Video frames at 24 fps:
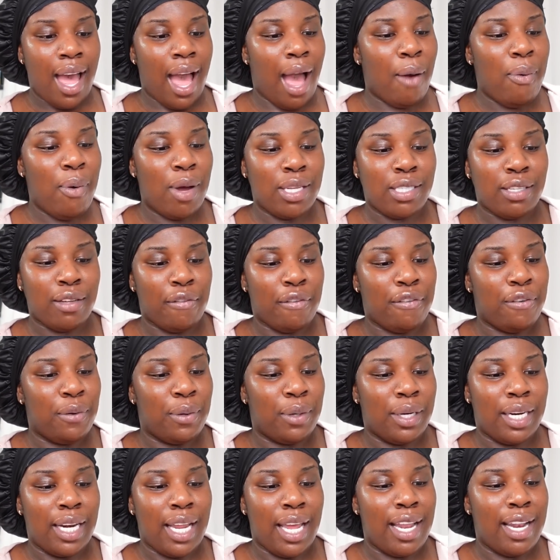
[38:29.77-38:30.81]
i wasn't
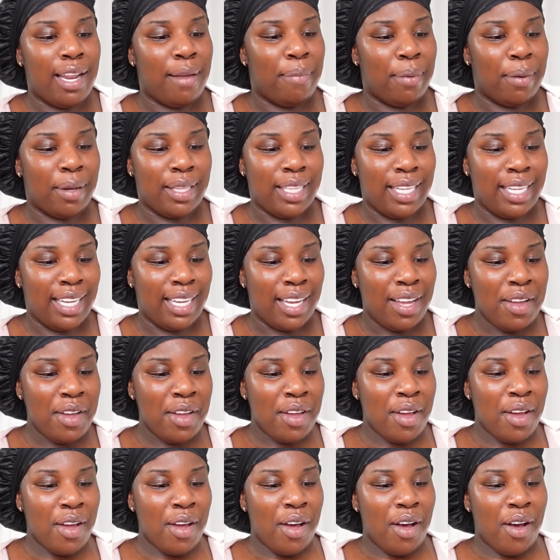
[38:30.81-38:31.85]
fooling anybody
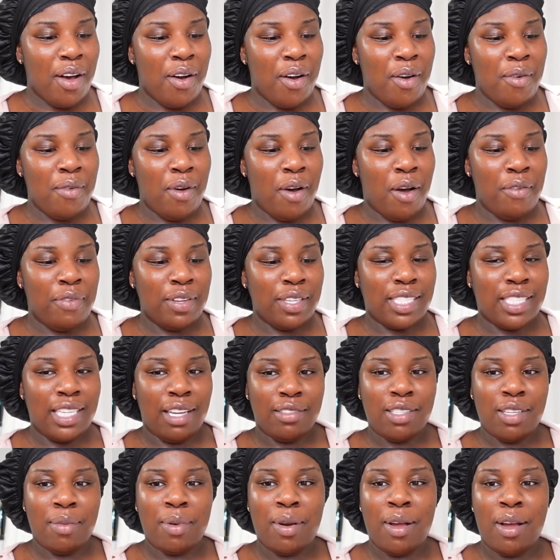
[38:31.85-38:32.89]
obviously if
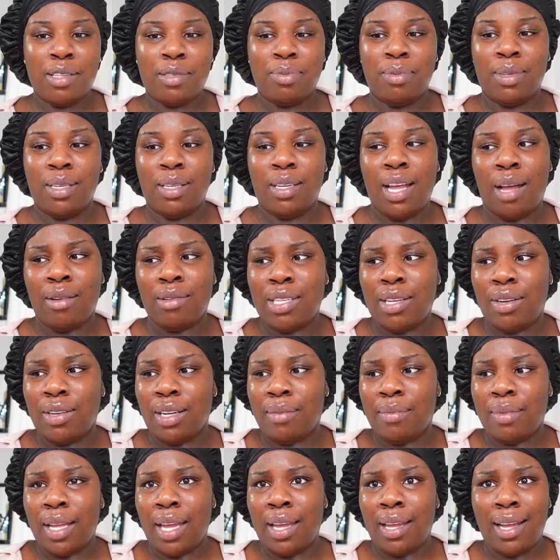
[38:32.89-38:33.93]
someone asks me i'll tell
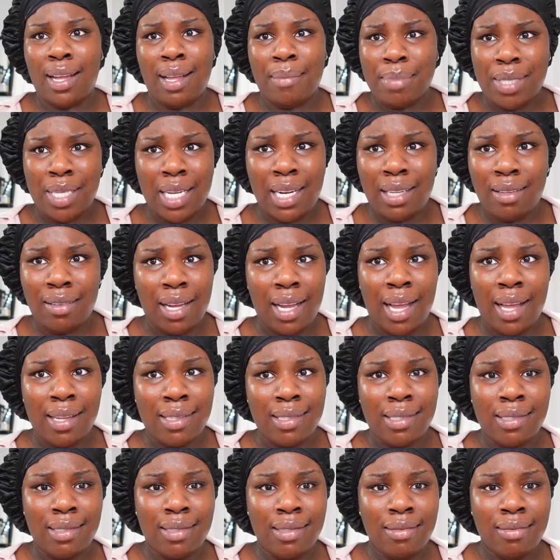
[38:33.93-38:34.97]
them like i'm telling you
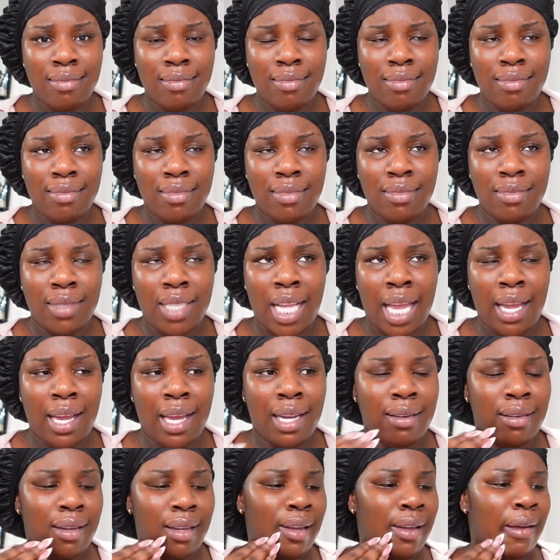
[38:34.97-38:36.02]
guys like i
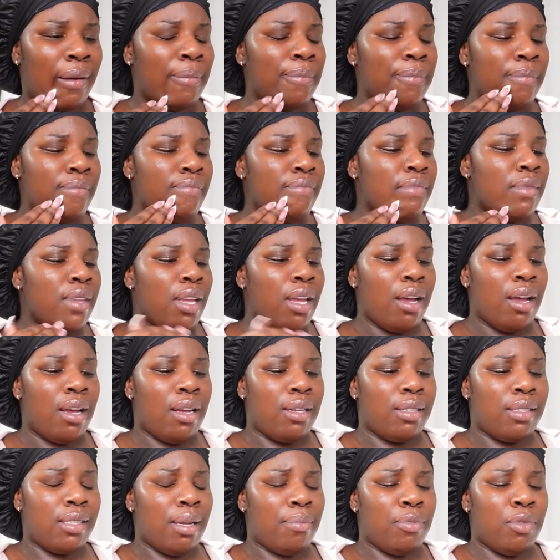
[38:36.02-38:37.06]
don't care
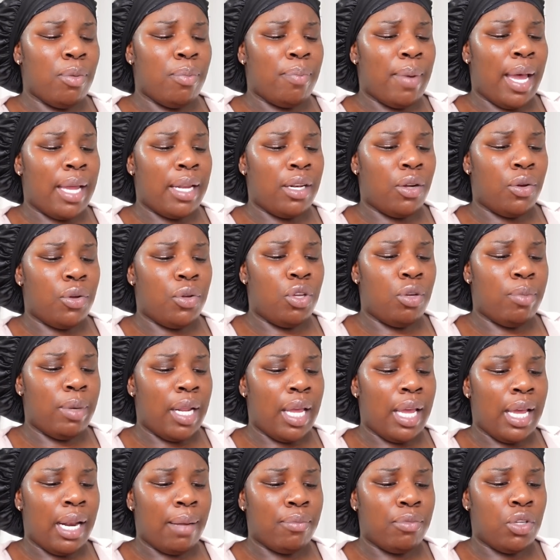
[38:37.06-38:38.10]
because i'm not buying no human
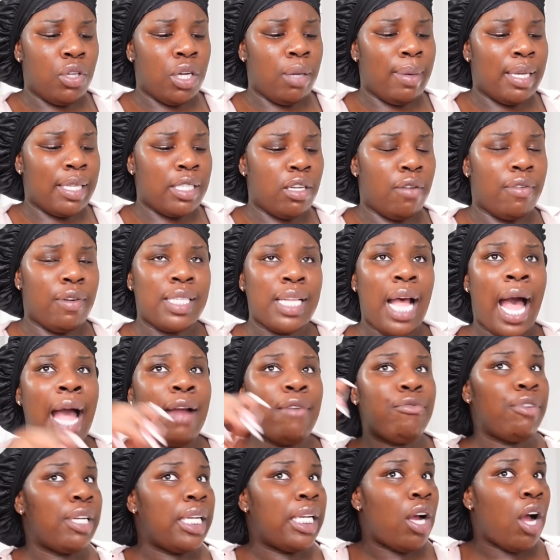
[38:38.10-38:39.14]
hair and i'm doing it myself because i
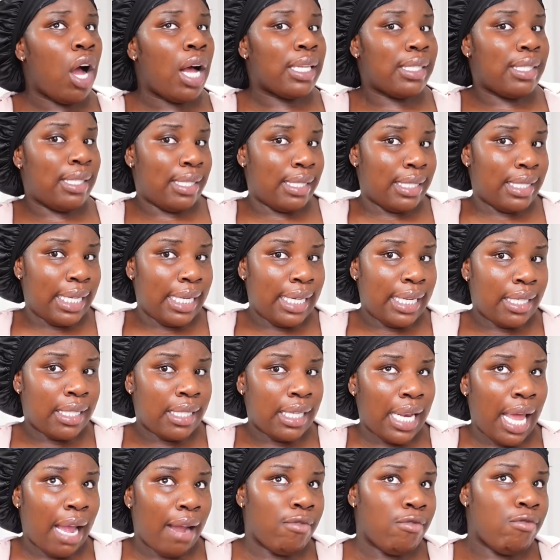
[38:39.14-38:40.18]
really can't see to
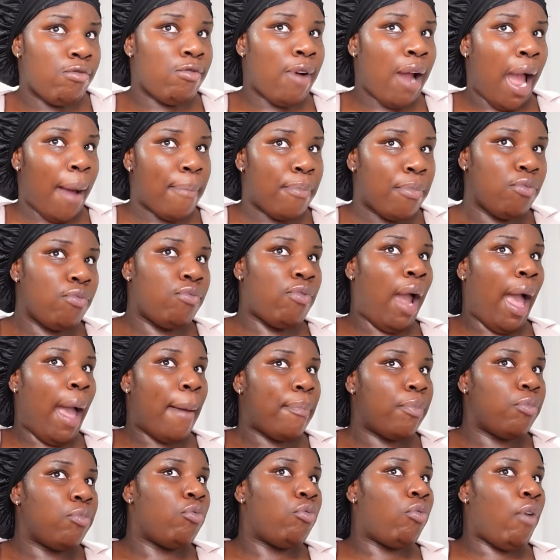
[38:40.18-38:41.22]
like wrap wrap
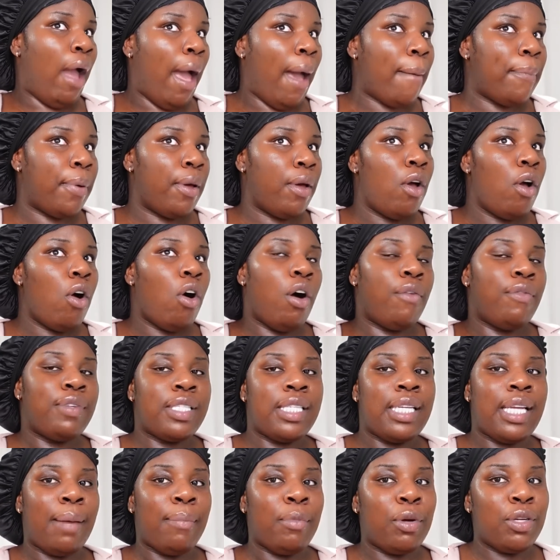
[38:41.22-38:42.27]
wrap.
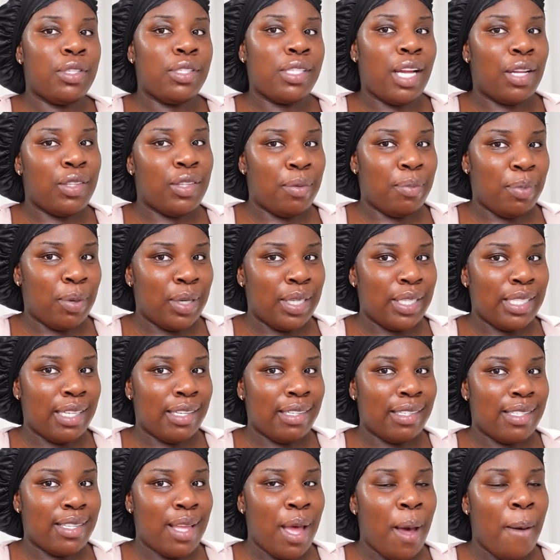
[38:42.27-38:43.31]
Obviously, I'm going to start doing
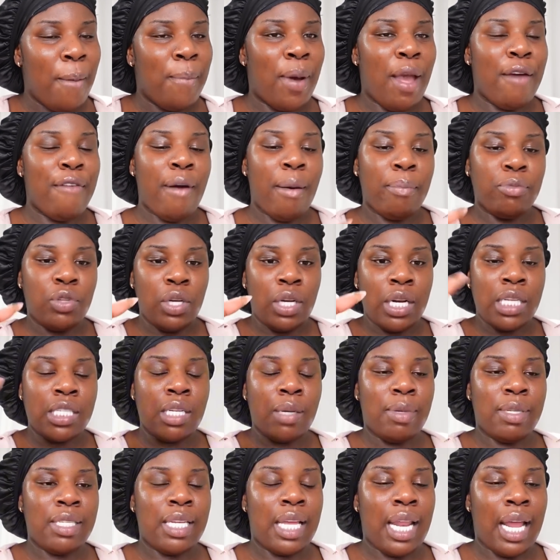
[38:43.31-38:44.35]
ponytails. But if I'm doing it
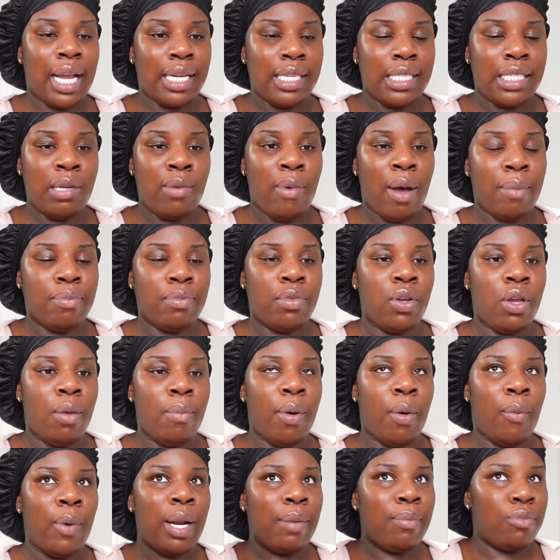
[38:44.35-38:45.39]
someone's head, I can see what I'm doing.
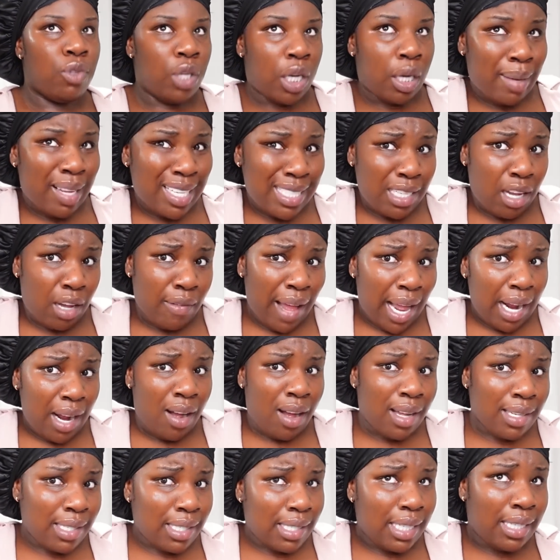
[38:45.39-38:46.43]
But when I'm doing it myself, I
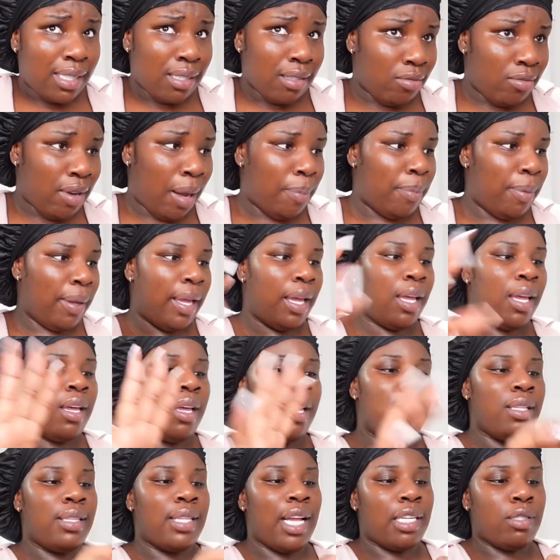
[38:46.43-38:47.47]
can't see to wrap it.
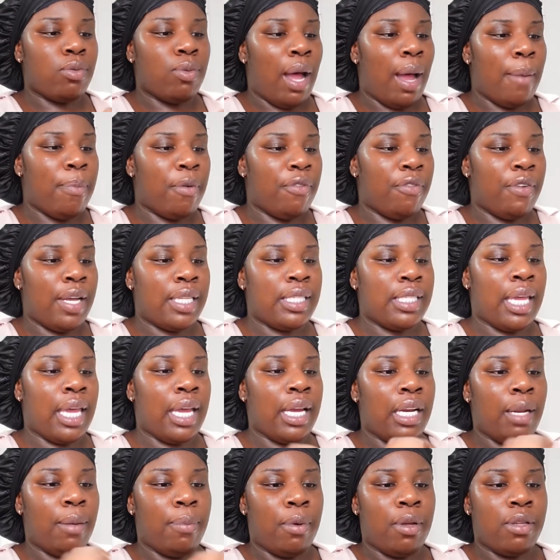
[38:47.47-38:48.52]
That's why I prefer to get
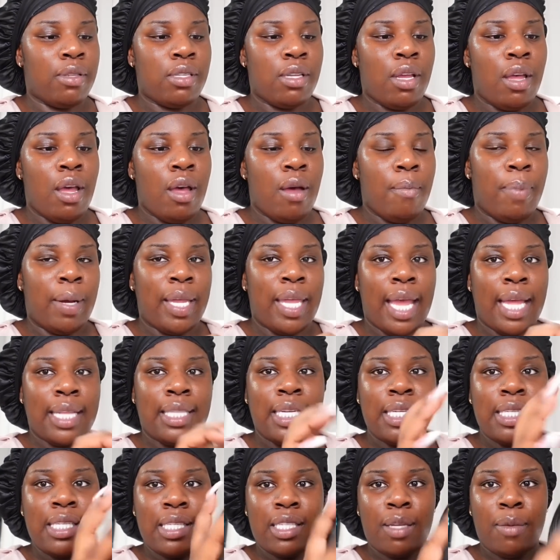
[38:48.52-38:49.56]
clip-ons. But yeah,
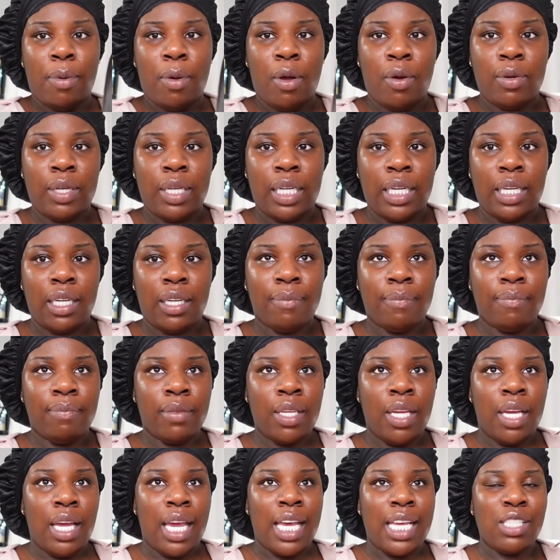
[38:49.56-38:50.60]
this is the pony.
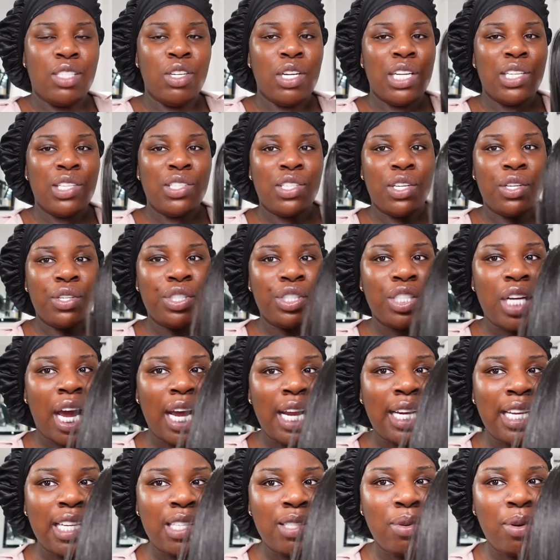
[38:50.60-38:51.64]
It's looking so
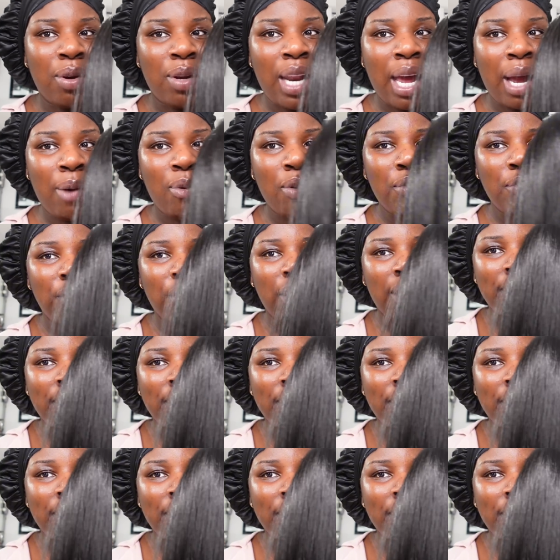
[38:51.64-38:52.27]
shiny as well. Like, one thing